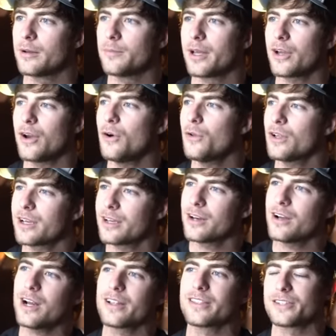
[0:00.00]
And I'm like, oh, look at
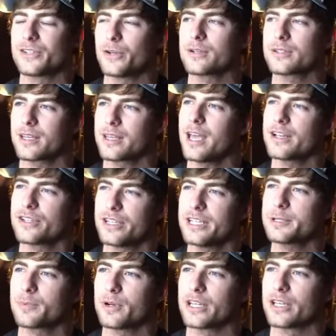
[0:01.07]
her. And the tuner's like, yeah, she
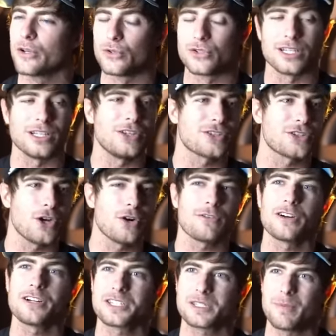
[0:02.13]
is pretty cute. And she looks
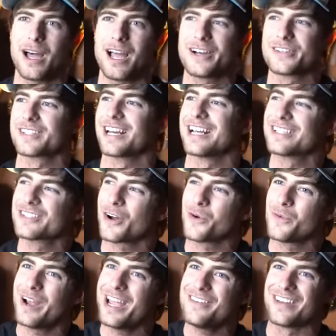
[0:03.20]
over and smiles, and I
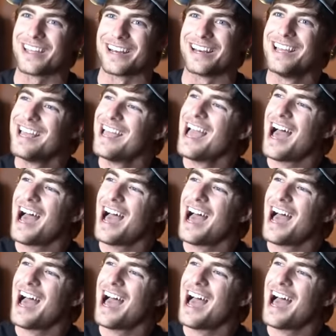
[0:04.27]
start waving.